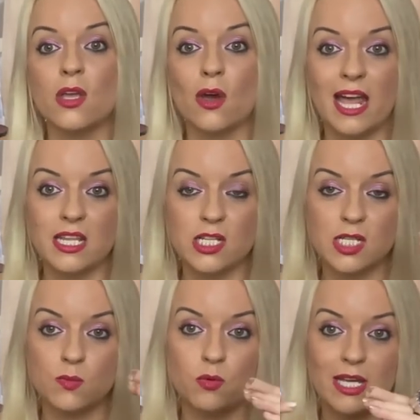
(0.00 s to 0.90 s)
your
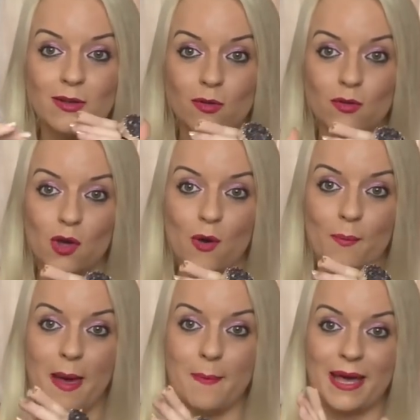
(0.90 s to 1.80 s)
energies will
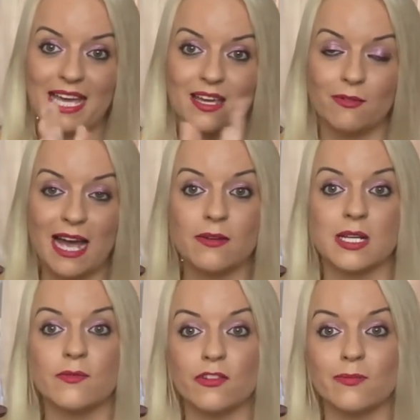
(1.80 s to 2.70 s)
come back around
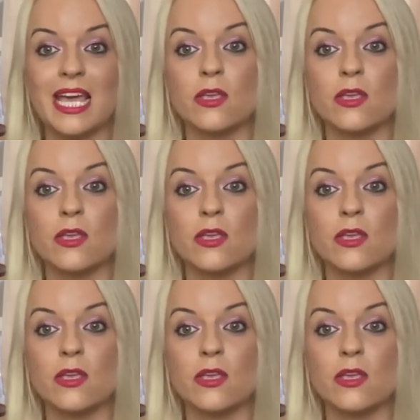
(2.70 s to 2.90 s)
and from there